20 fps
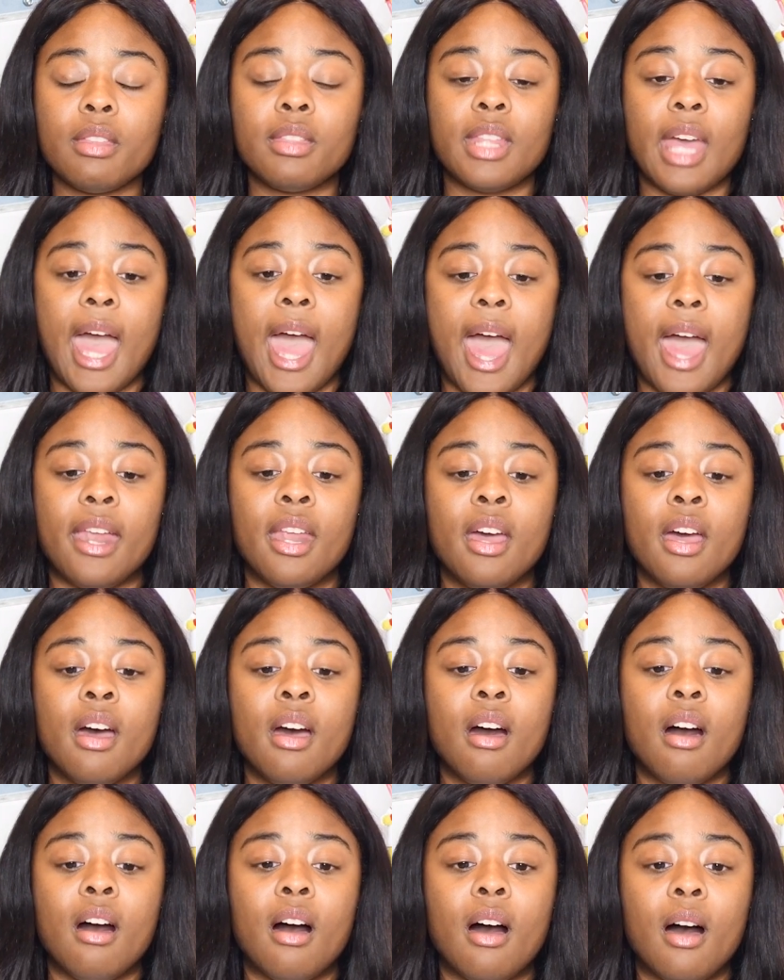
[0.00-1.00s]
that
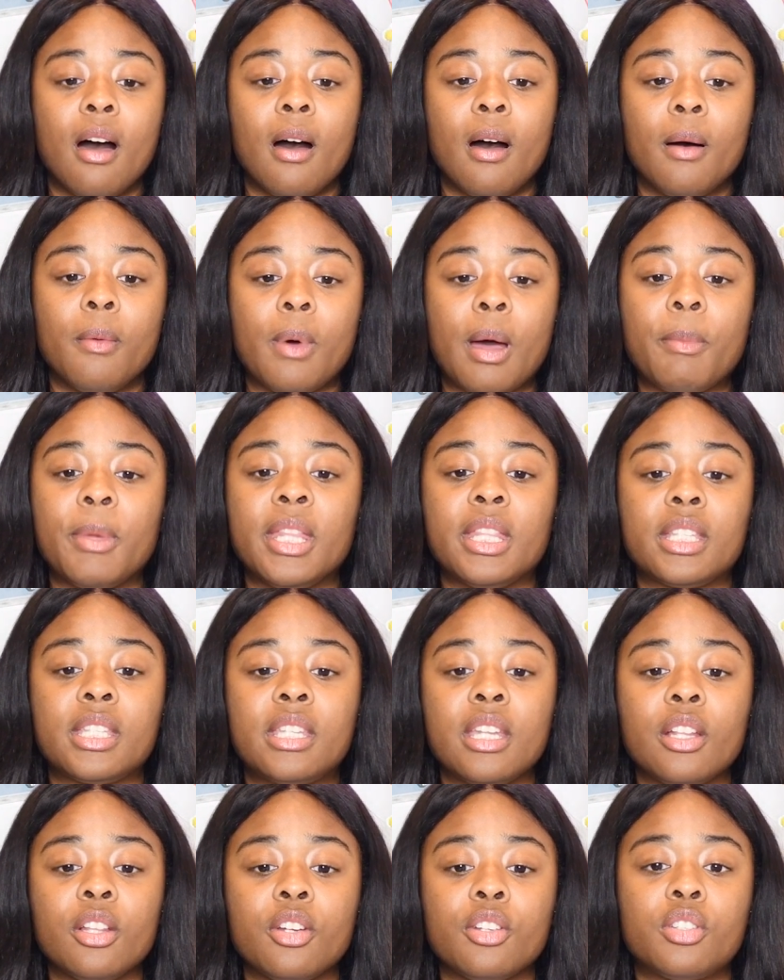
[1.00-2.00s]
um, I mean, the
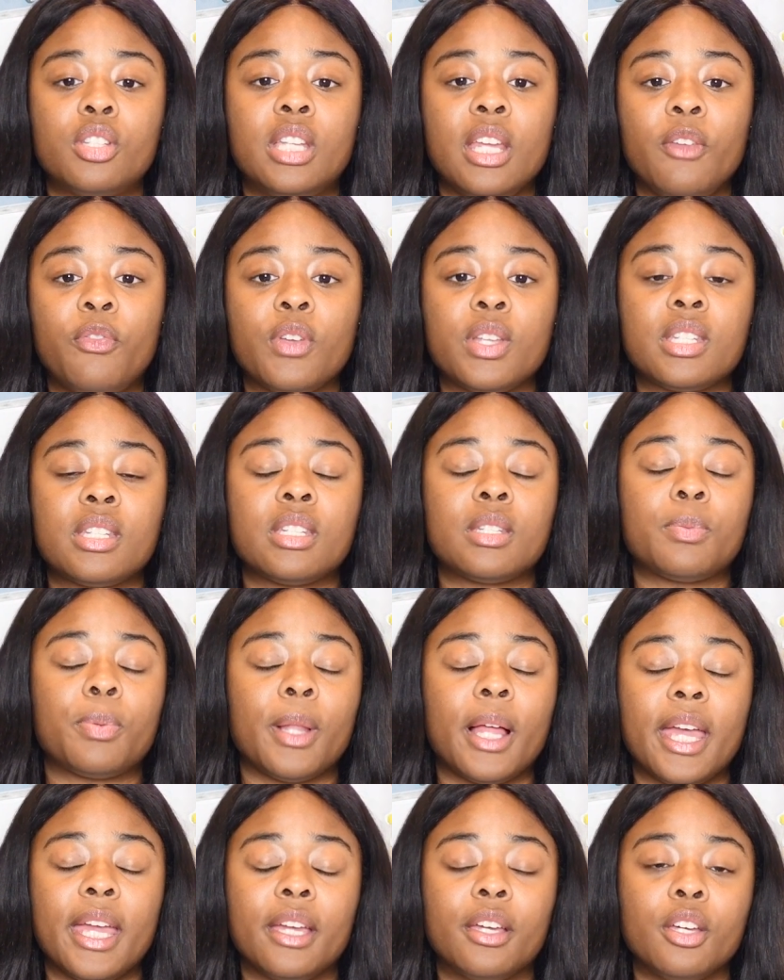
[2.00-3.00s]
Steelers' defense has
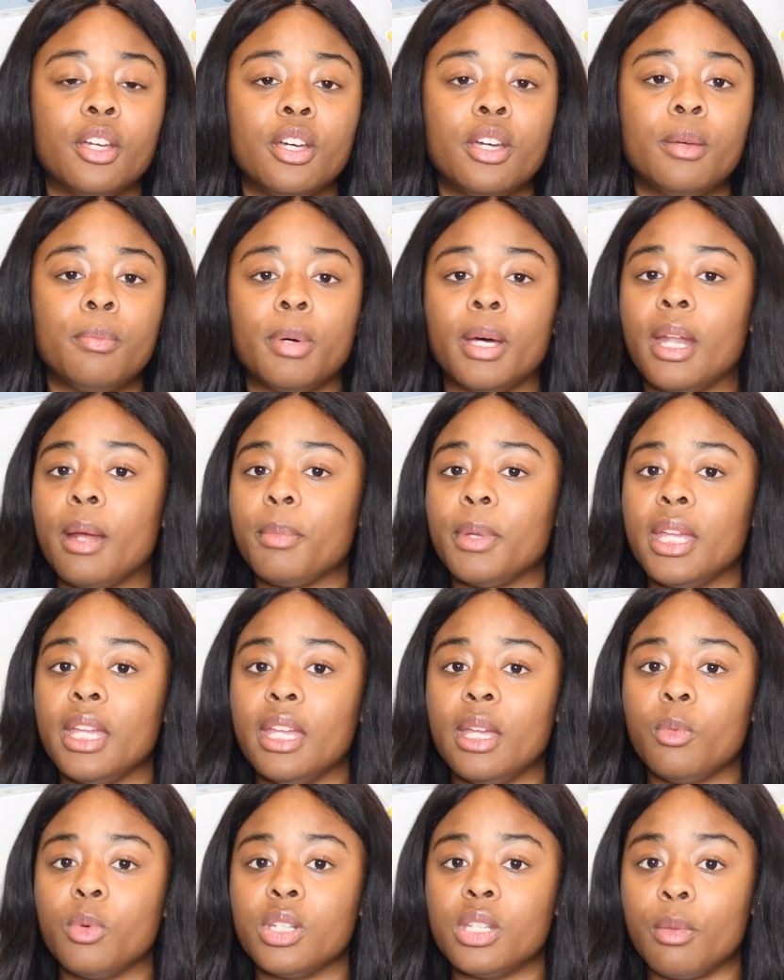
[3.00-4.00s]
played good, but I
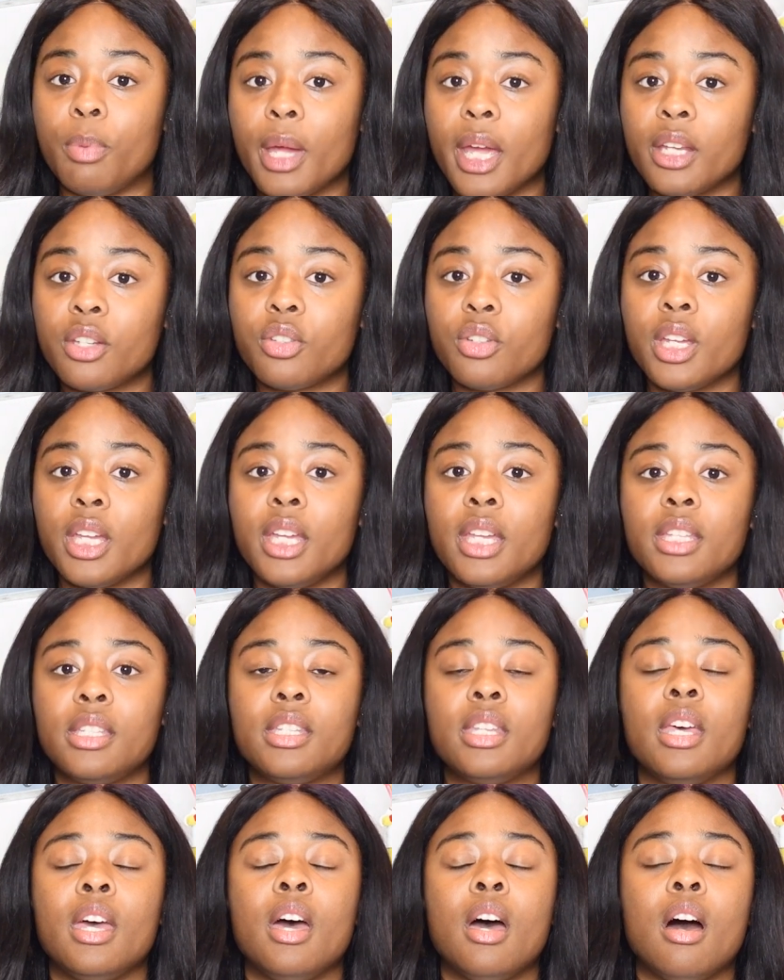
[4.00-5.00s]
mean, it was the
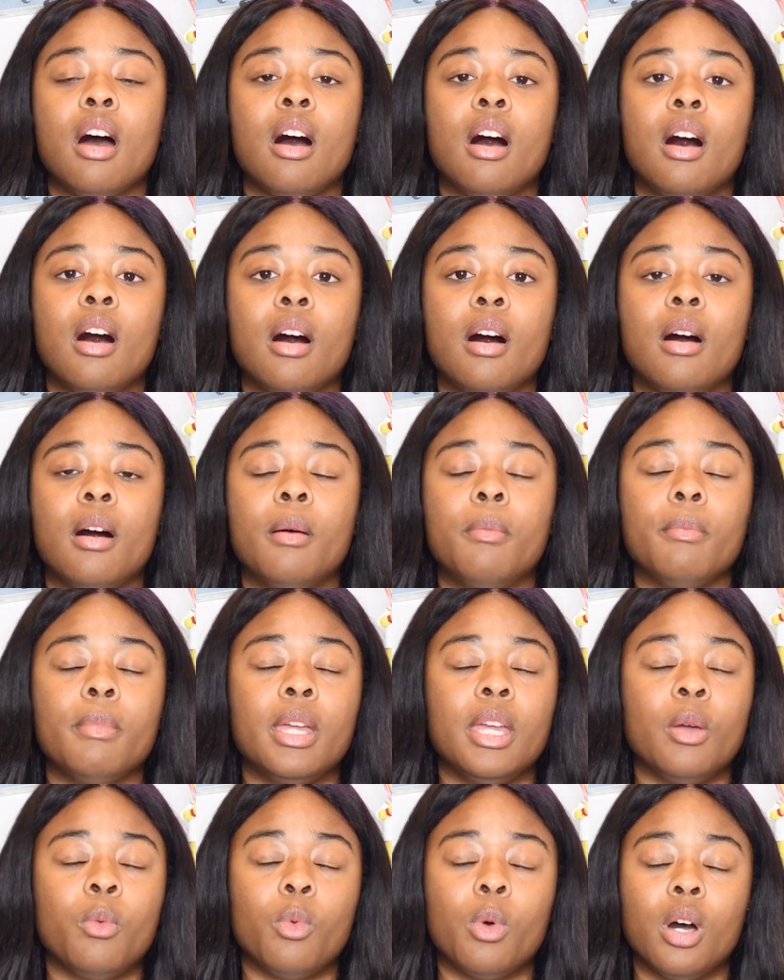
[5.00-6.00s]
Patriots. Um,
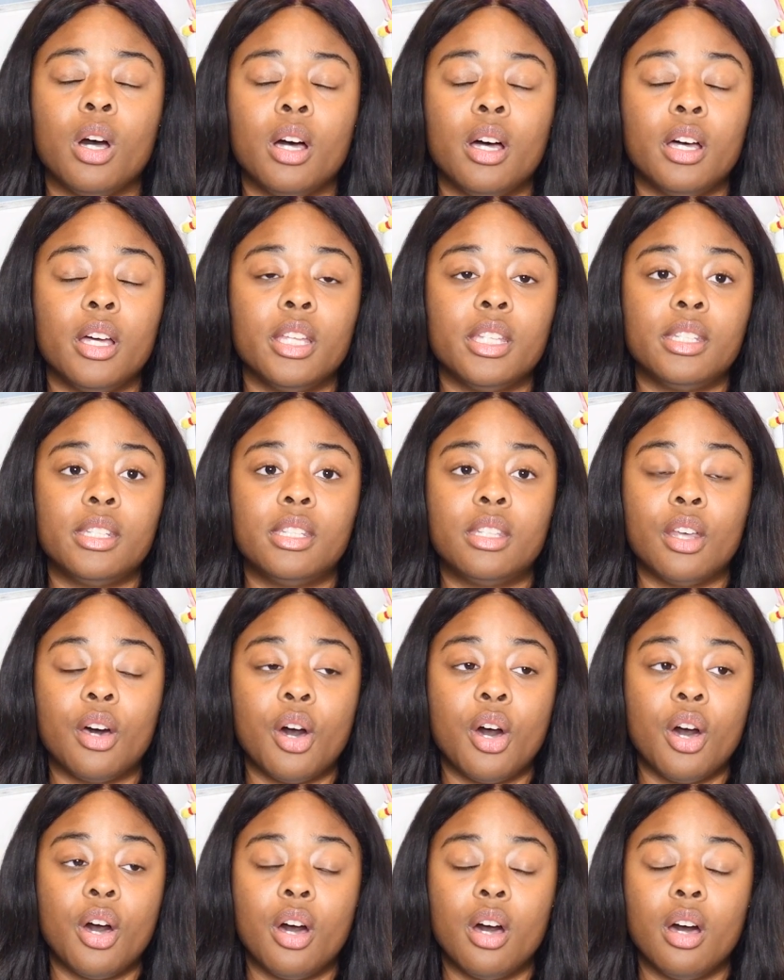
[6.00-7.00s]
it was
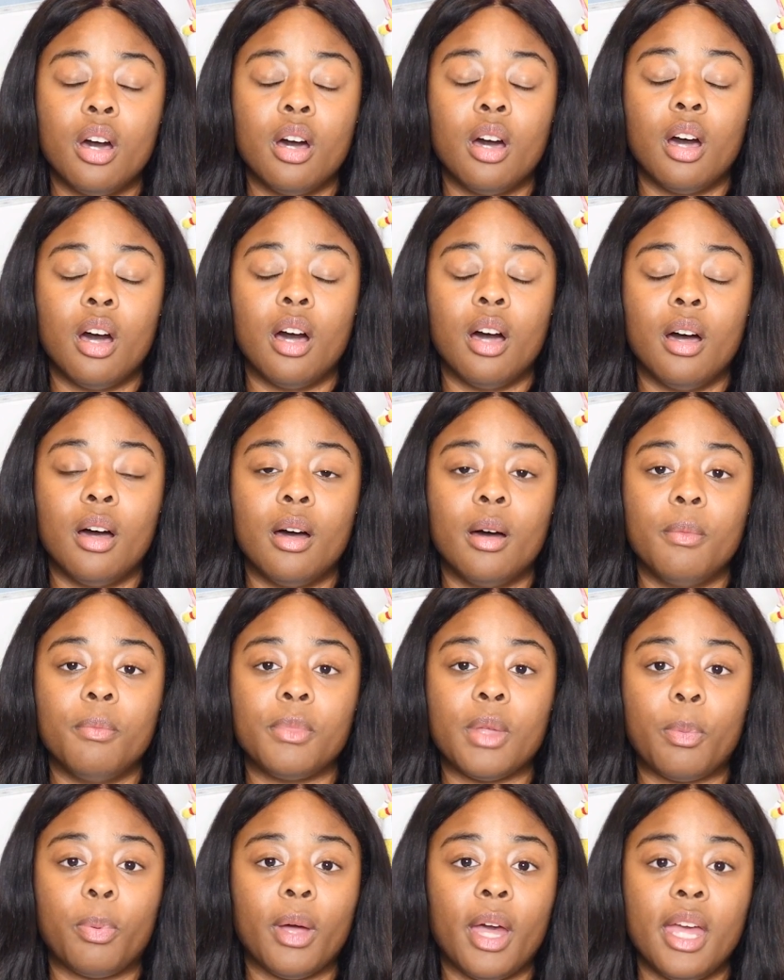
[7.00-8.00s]
the um,
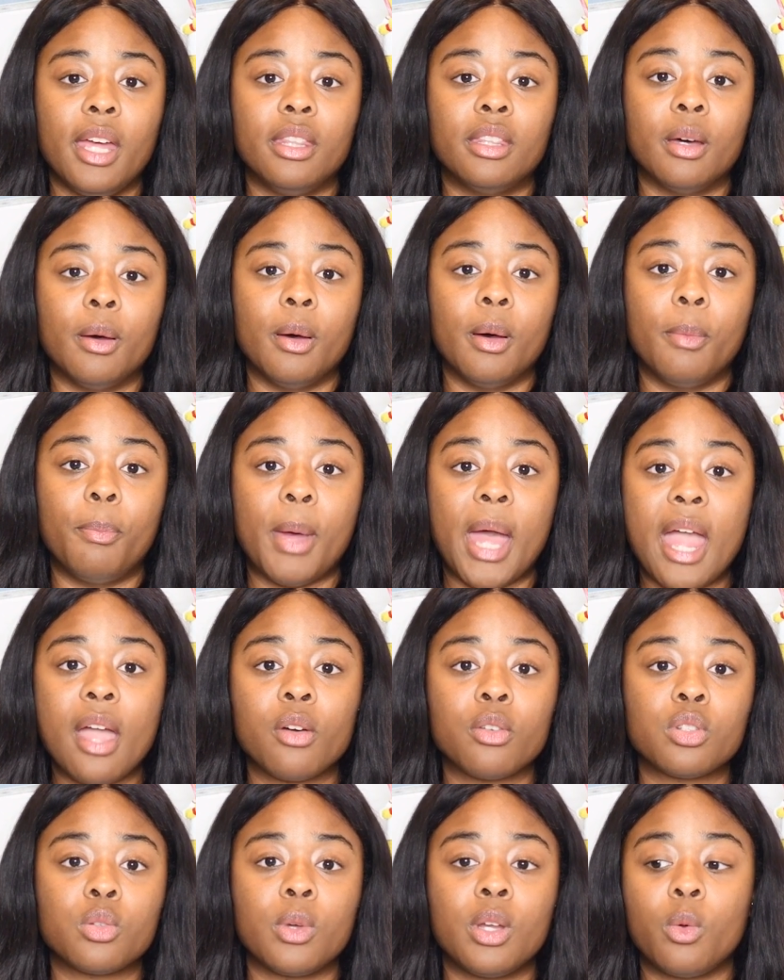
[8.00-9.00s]
they played the
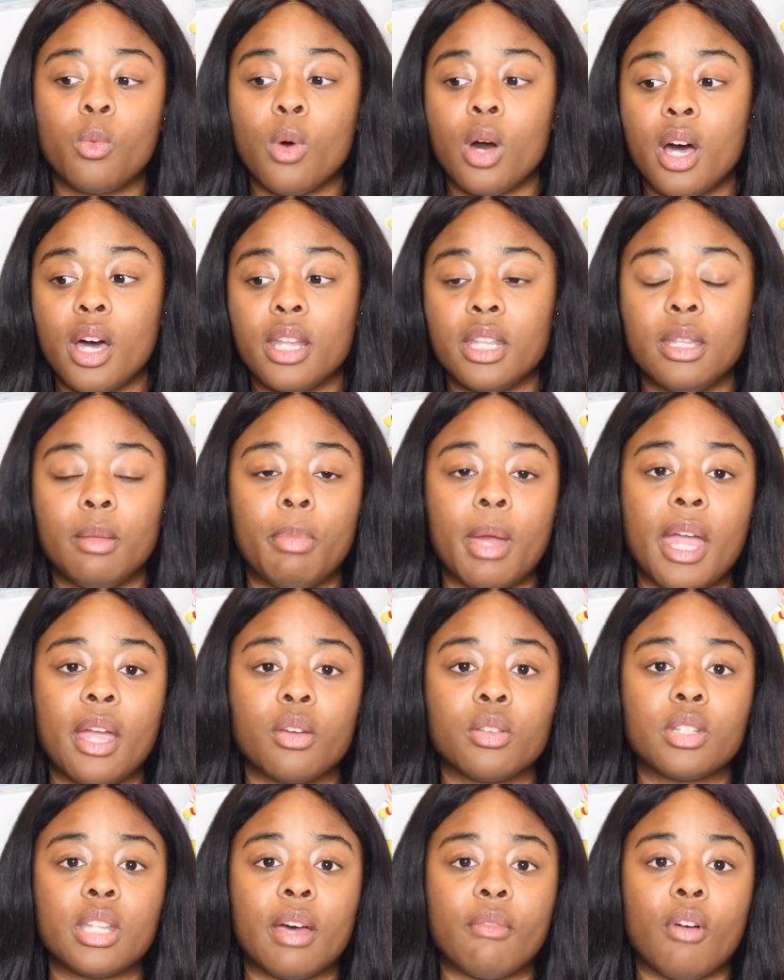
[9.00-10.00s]
Bengals week one, and the
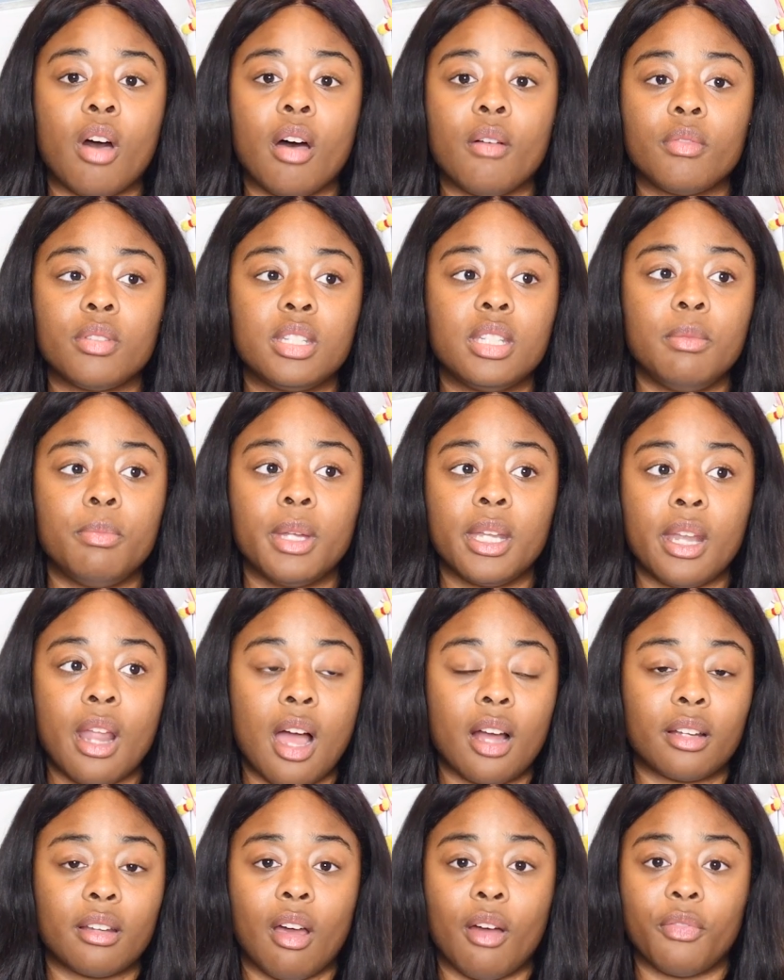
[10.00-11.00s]
Bengals have obviously been
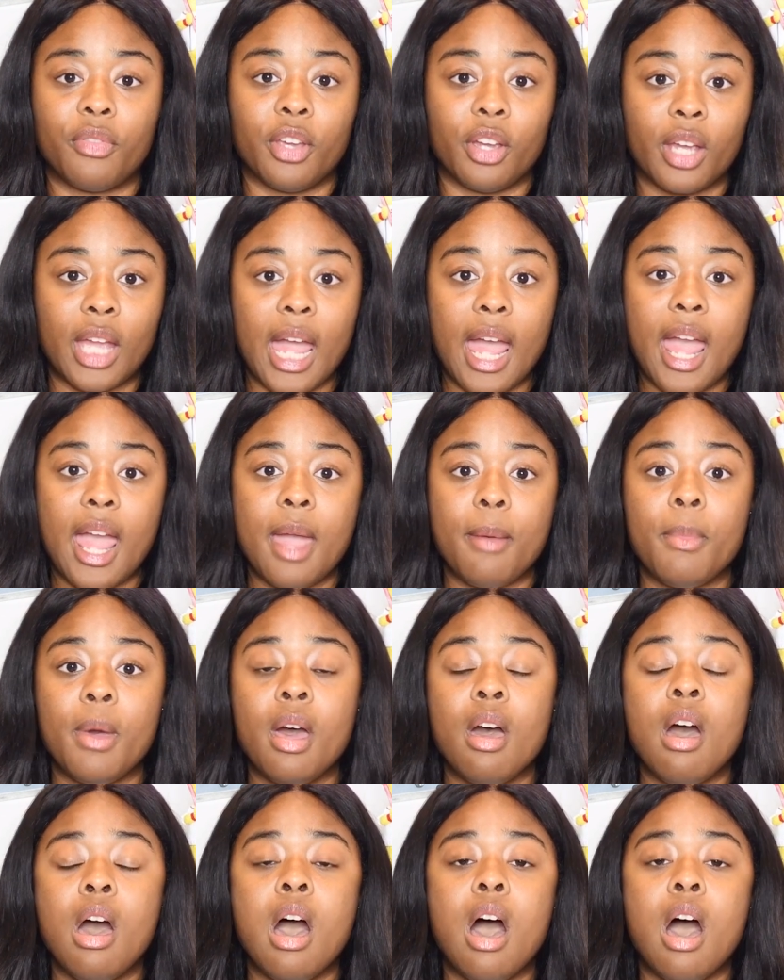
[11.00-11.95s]
knocked off their game.